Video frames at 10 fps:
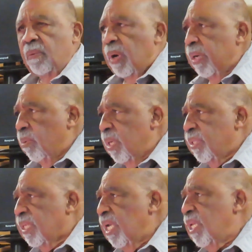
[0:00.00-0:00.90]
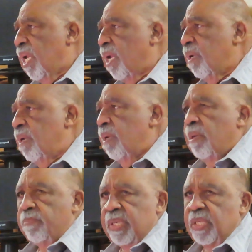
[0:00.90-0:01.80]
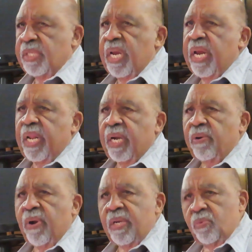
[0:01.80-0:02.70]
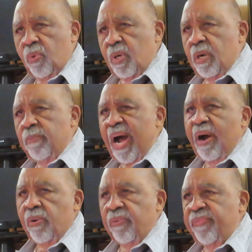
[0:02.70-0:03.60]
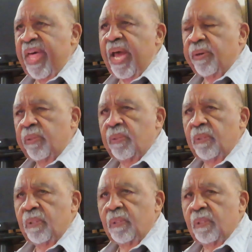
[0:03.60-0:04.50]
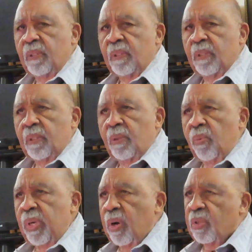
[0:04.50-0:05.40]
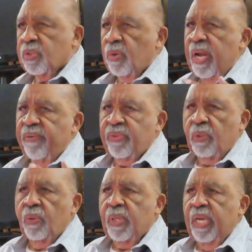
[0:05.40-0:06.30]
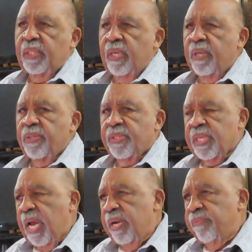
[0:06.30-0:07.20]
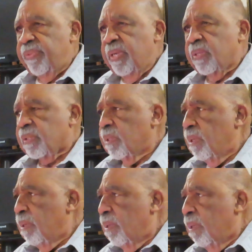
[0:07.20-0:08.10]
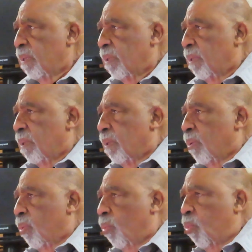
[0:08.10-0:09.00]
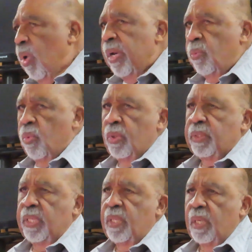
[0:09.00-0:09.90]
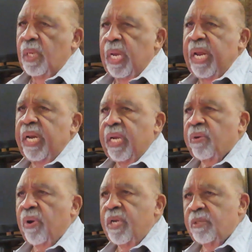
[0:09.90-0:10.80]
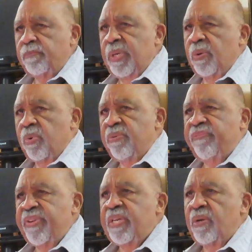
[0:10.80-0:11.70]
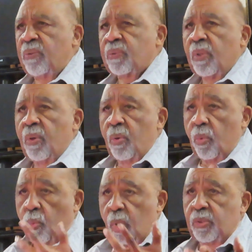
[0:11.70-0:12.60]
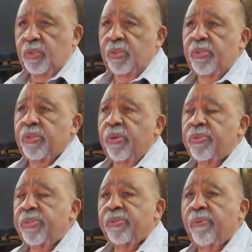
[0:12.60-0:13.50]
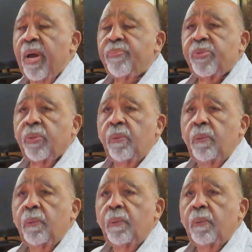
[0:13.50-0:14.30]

Why do we say that? Because the Antichrist will come out of that. We also have to look at the other side of this. When will the Antichrist be revealed? once the church is raptured.